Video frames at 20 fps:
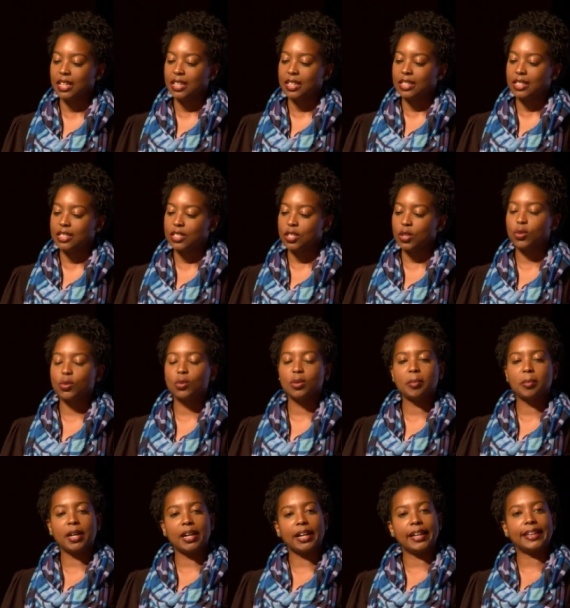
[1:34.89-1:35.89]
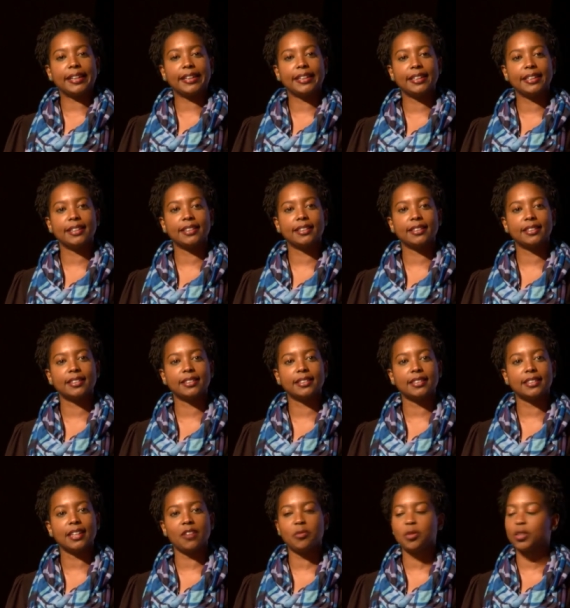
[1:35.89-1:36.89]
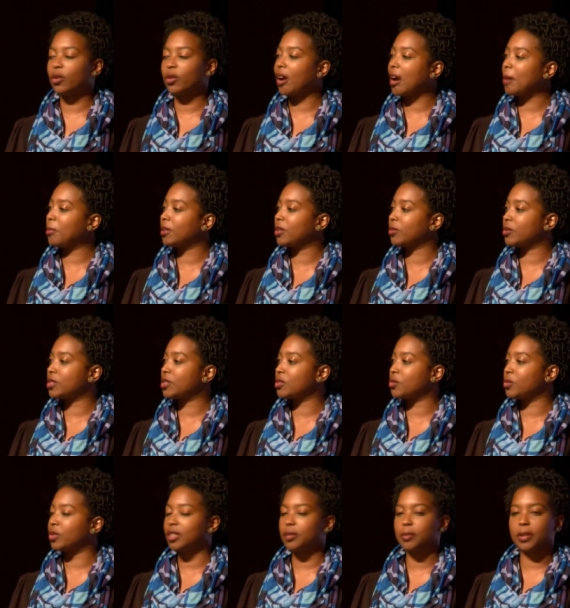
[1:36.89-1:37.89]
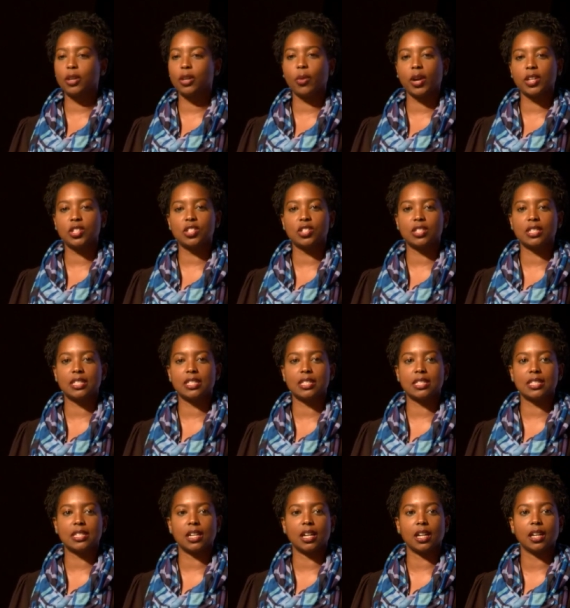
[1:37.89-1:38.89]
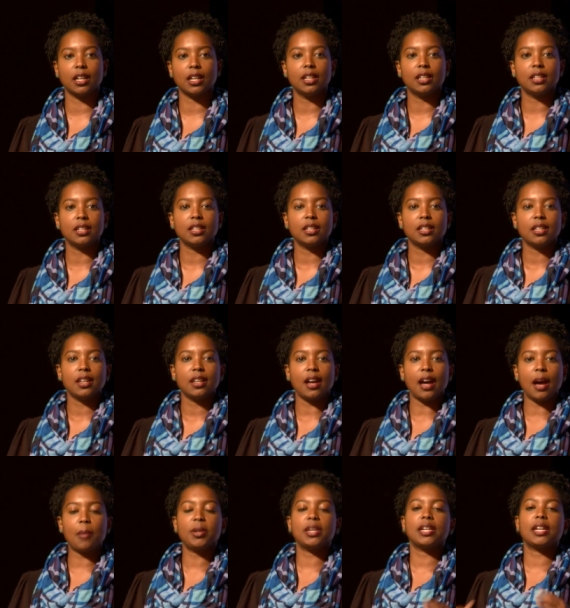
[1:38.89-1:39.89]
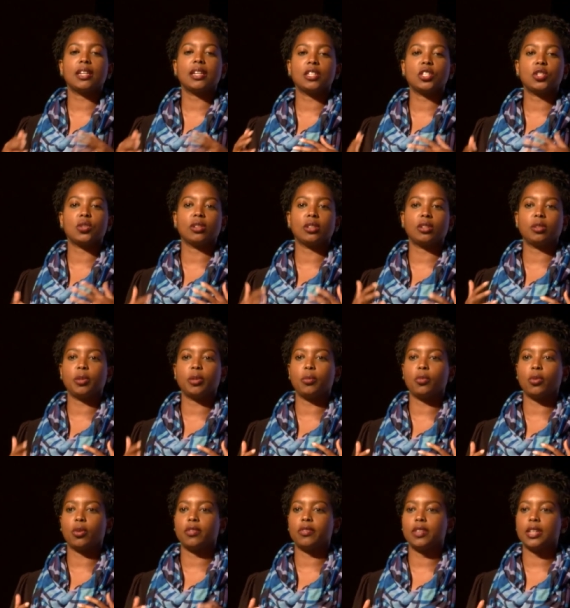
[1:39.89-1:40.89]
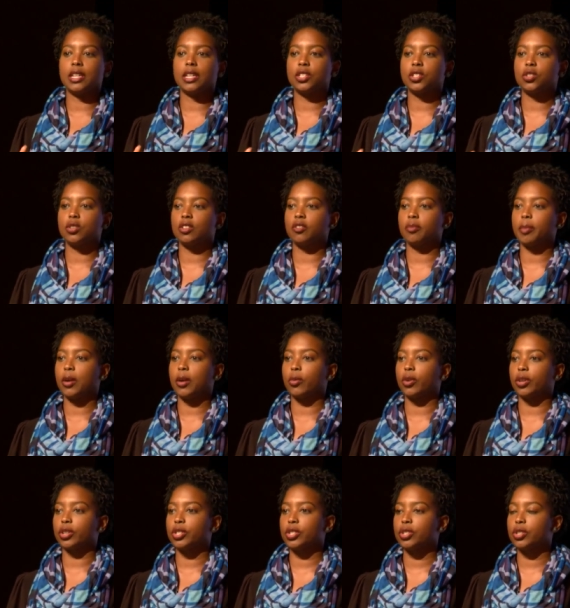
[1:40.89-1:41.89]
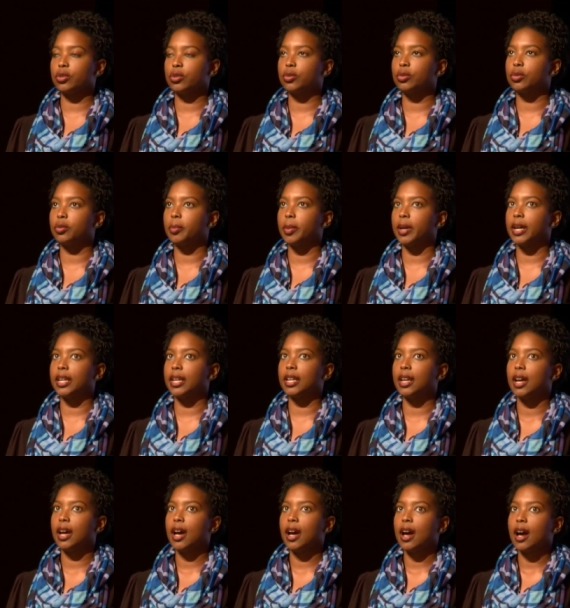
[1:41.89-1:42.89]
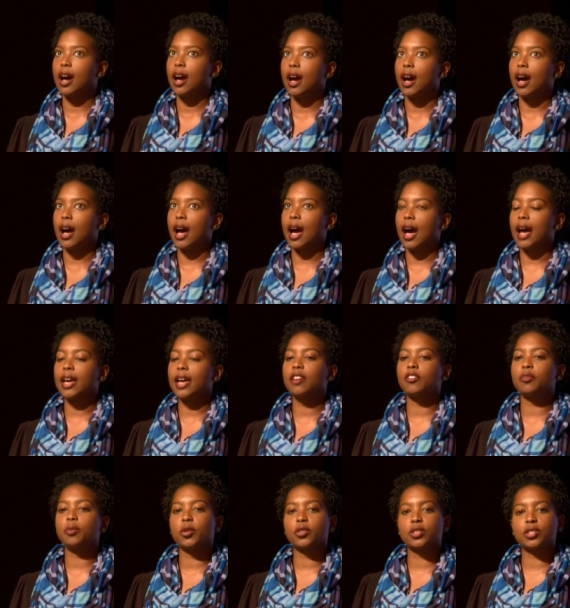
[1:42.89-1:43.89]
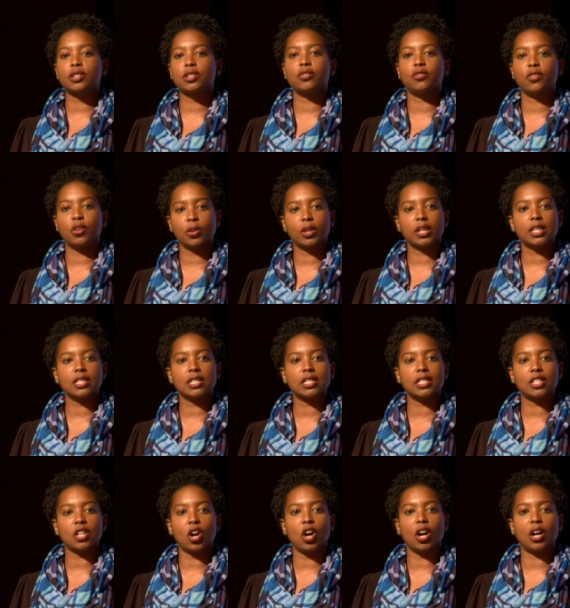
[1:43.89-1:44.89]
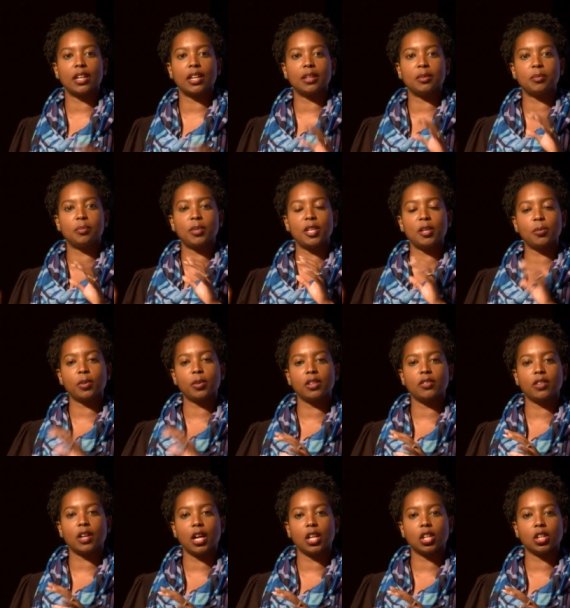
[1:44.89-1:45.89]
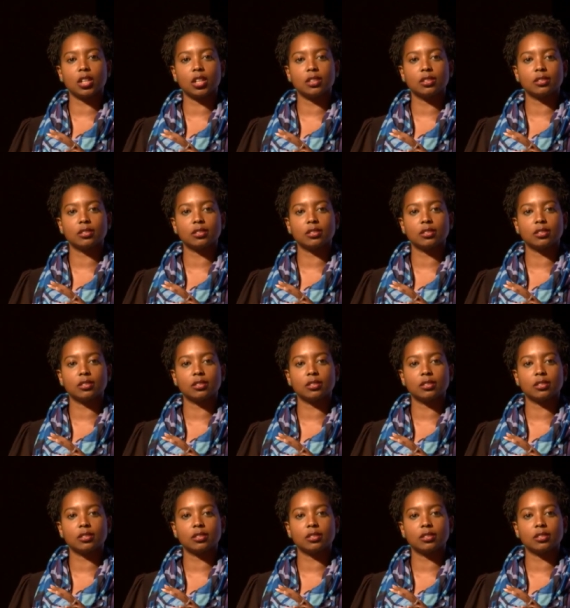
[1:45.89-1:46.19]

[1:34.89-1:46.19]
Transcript: So who am I? I've been grappling with some really big questions this year. I'm going to get into a little bit more of the history of my work soon, but I have mostly focused on people of color